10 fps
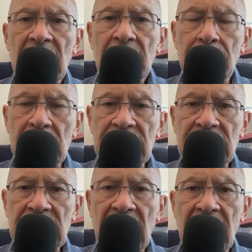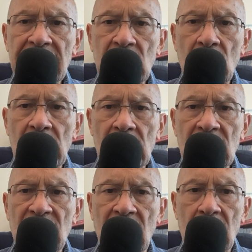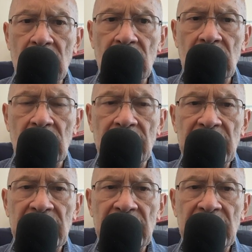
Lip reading: but shy of the will to follow through.